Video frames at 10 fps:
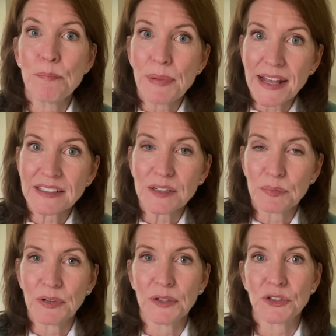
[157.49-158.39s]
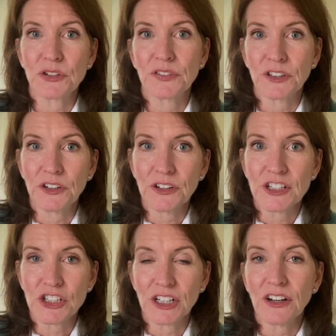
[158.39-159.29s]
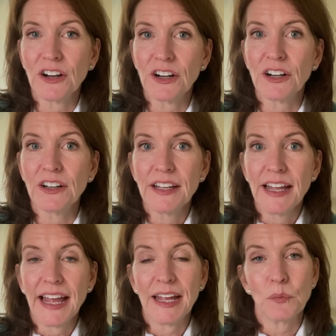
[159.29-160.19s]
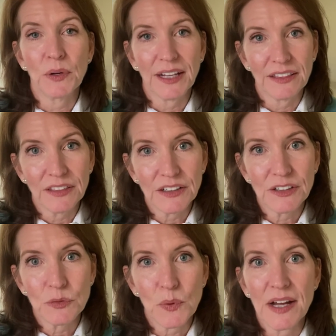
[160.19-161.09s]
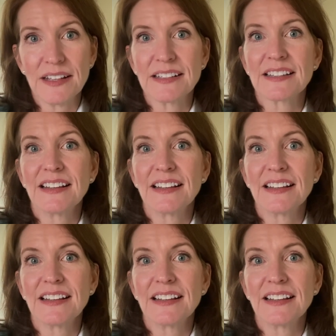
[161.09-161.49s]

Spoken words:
best approach for nourishing her, and what I learned was